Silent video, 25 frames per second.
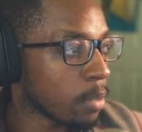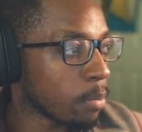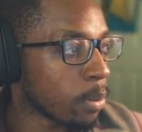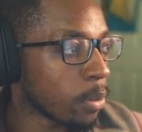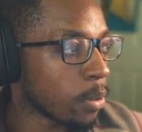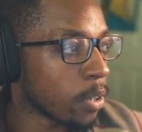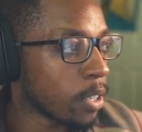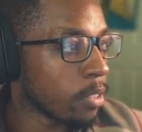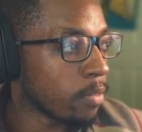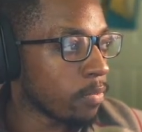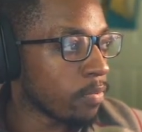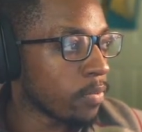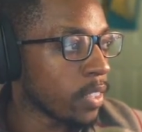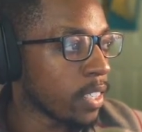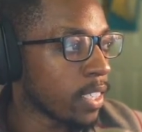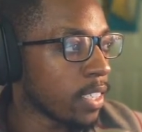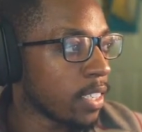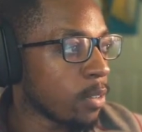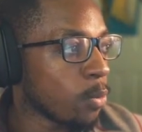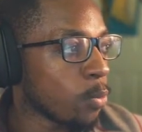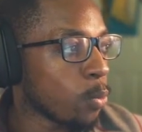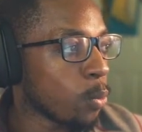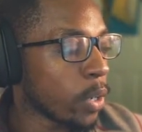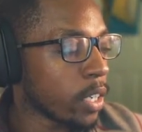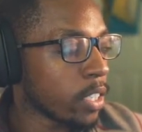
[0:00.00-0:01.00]
port,
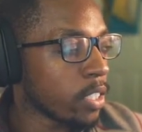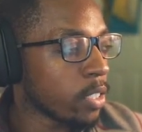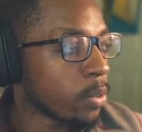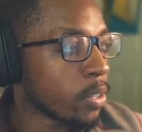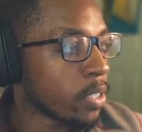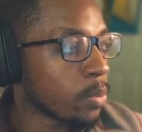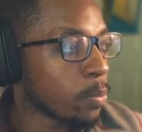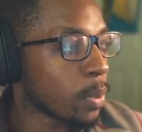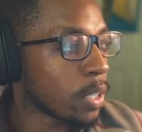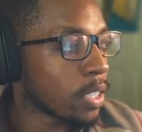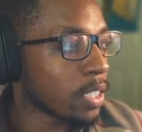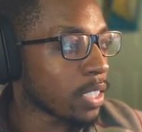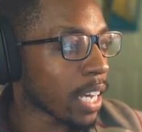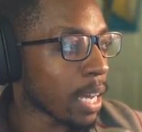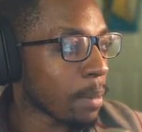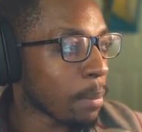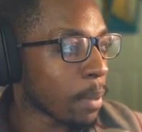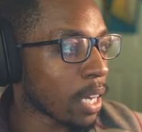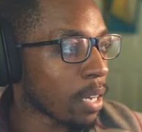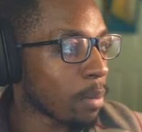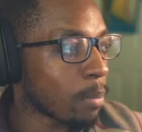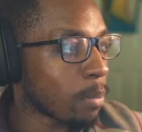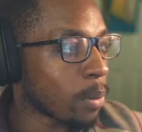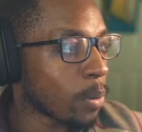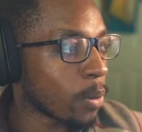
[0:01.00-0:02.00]
1 USB
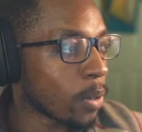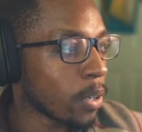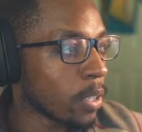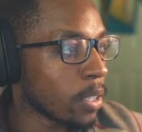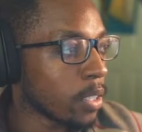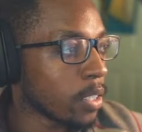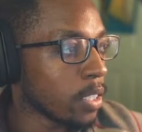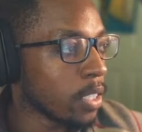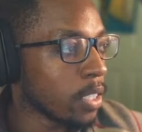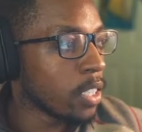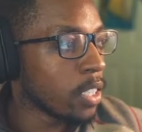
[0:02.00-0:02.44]
Type-A port,